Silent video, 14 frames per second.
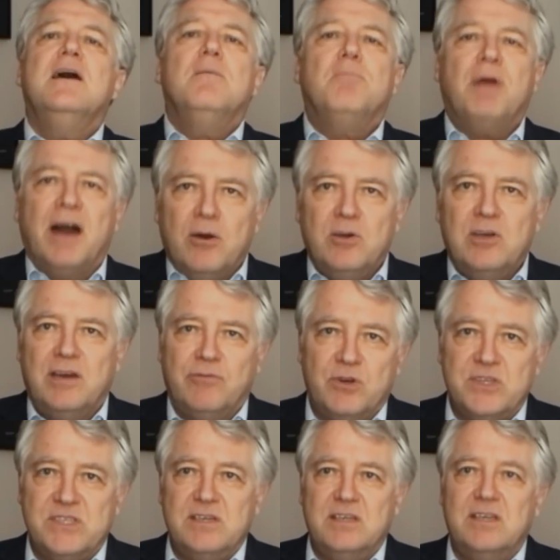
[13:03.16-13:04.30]

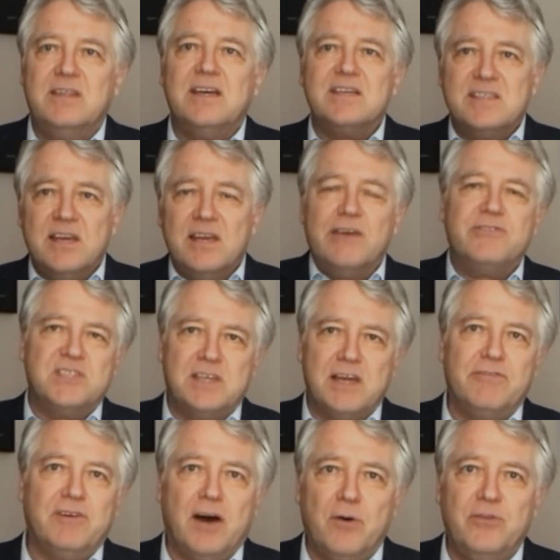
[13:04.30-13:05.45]
Biodiversity, there's enough stuff
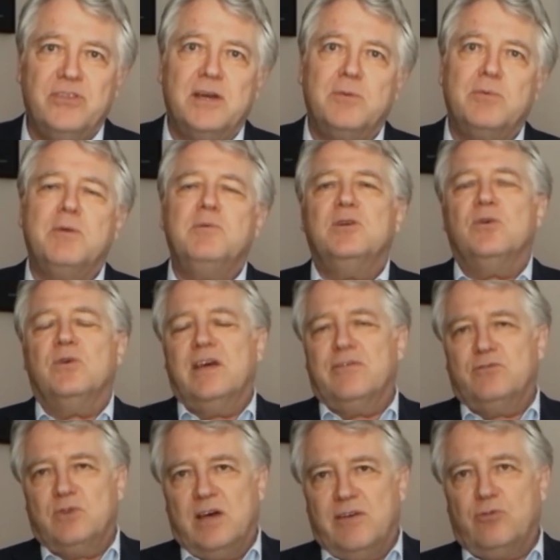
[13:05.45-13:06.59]
out there where we don't have
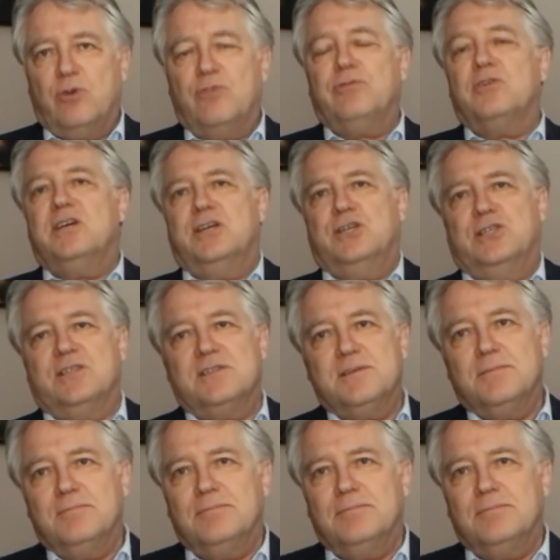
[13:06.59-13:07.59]
to have confrontations.